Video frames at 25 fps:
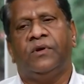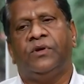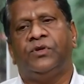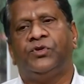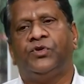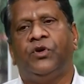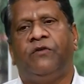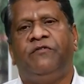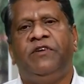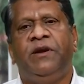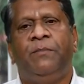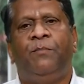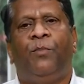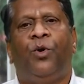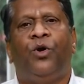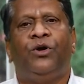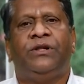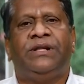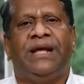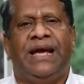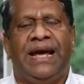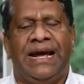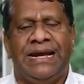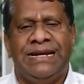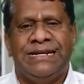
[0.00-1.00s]
So we
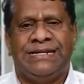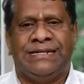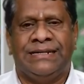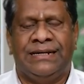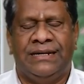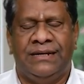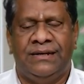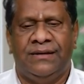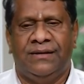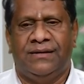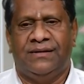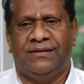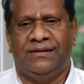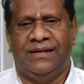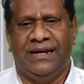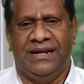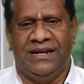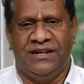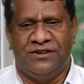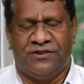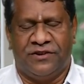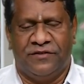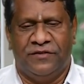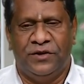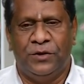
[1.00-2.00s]
both entered the
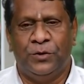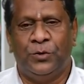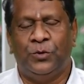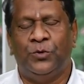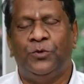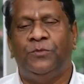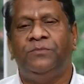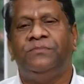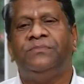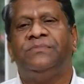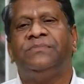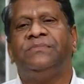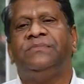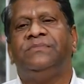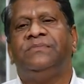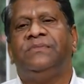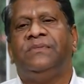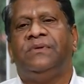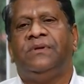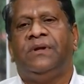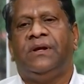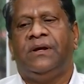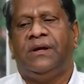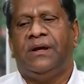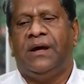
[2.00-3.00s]
interview room,
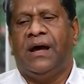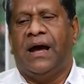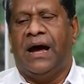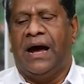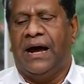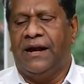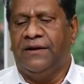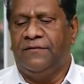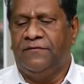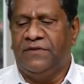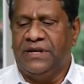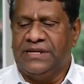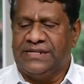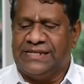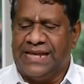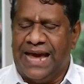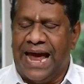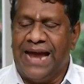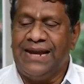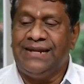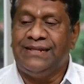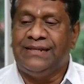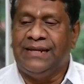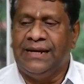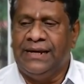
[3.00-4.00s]
and we
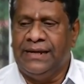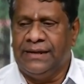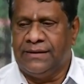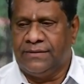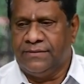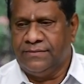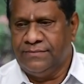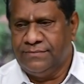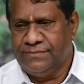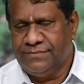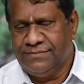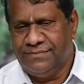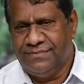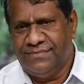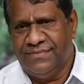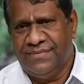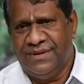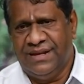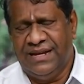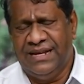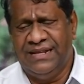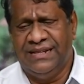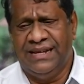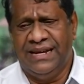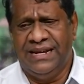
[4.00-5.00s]
sat there
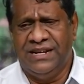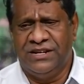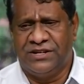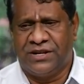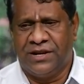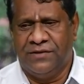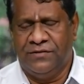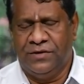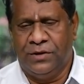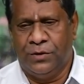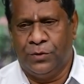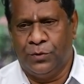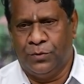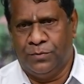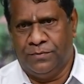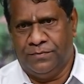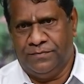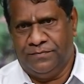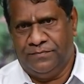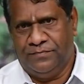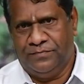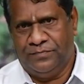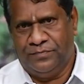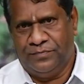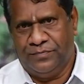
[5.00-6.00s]
in the interview
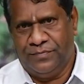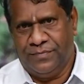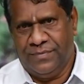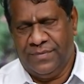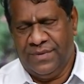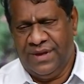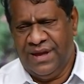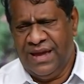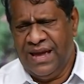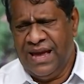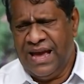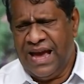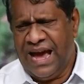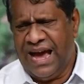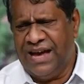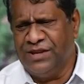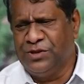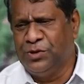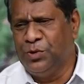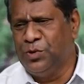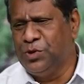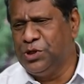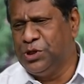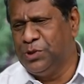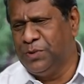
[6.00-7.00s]
room.
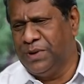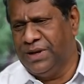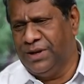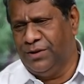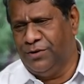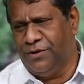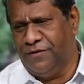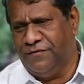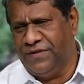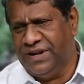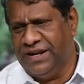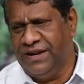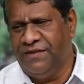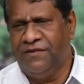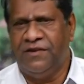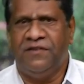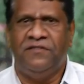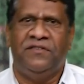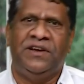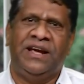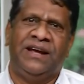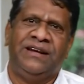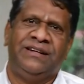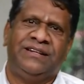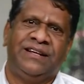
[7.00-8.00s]
As usual,
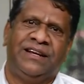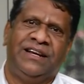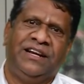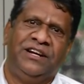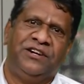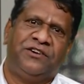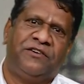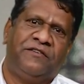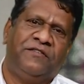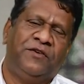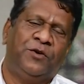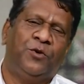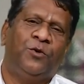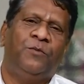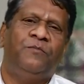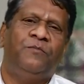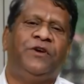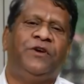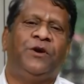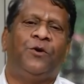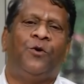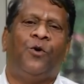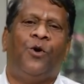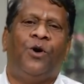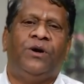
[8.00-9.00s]
whenever we enter interview
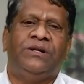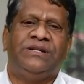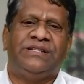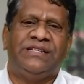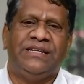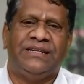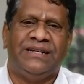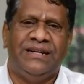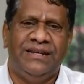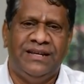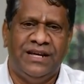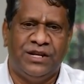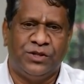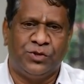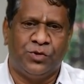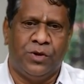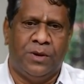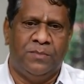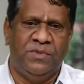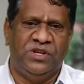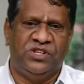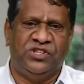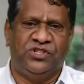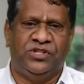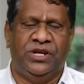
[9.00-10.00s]
we go and sit near
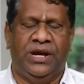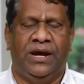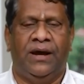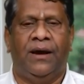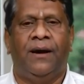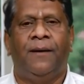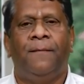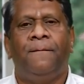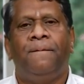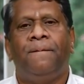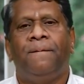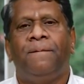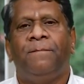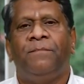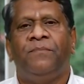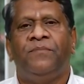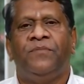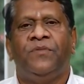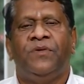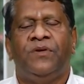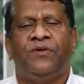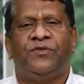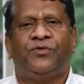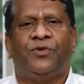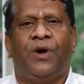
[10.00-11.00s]
Swami's chair.
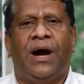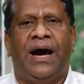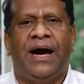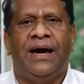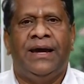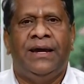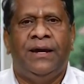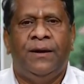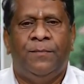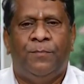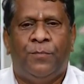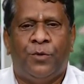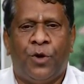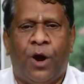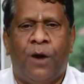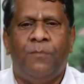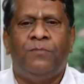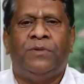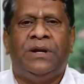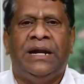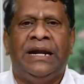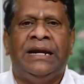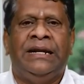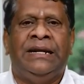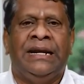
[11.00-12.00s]
So I
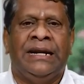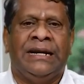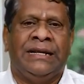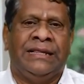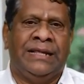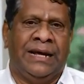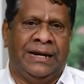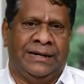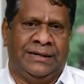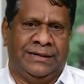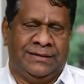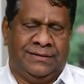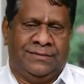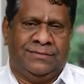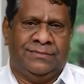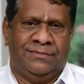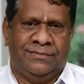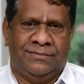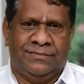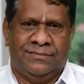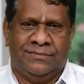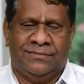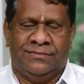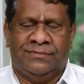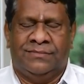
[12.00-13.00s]
promptly did that.
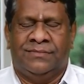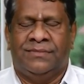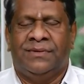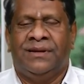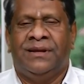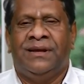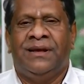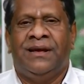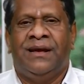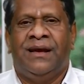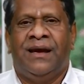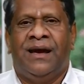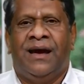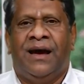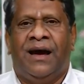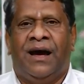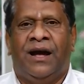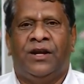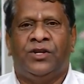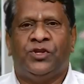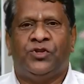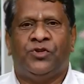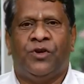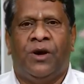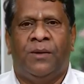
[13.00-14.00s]

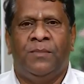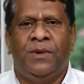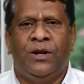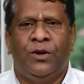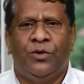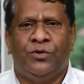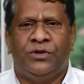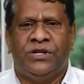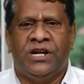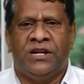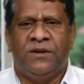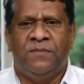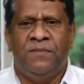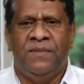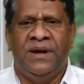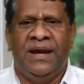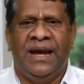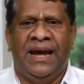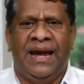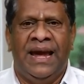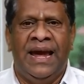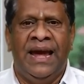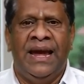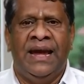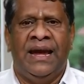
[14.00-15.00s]
And Swami looked at
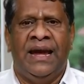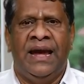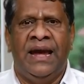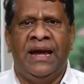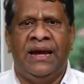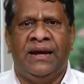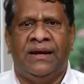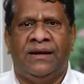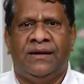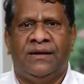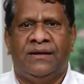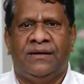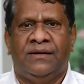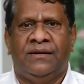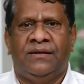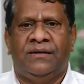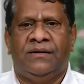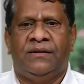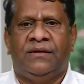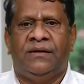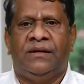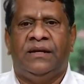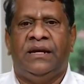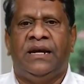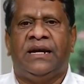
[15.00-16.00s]
me, hey,
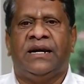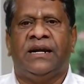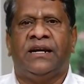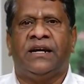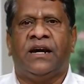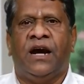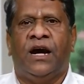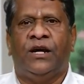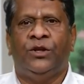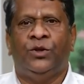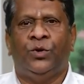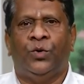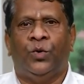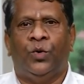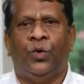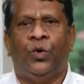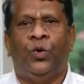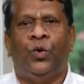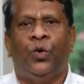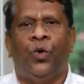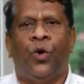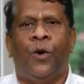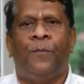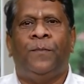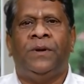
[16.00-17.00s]
ikkada kaadu,
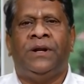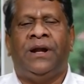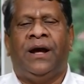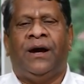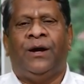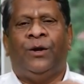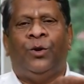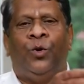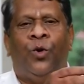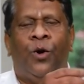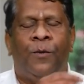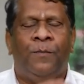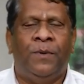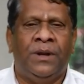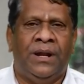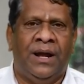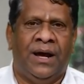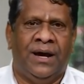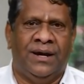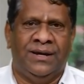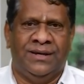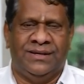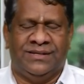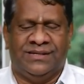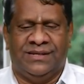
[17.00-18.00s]

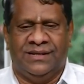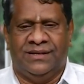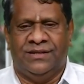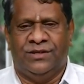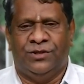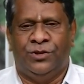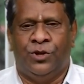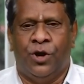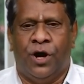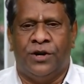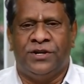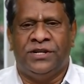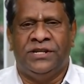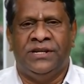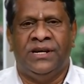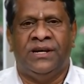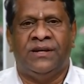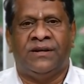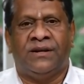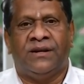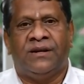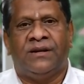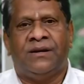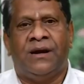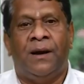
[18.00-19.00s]
lopala, he said. Not
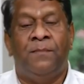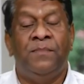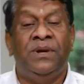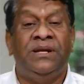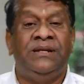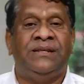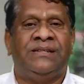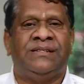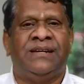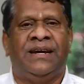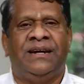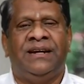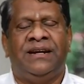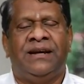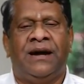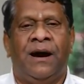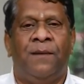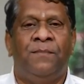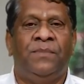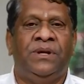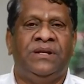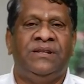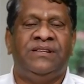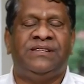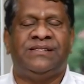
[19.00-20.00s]
here, come
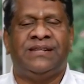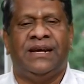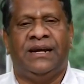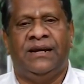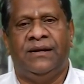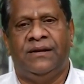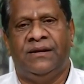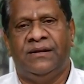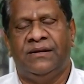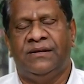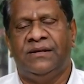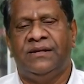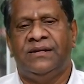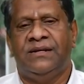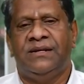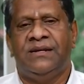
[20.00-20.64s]
inside.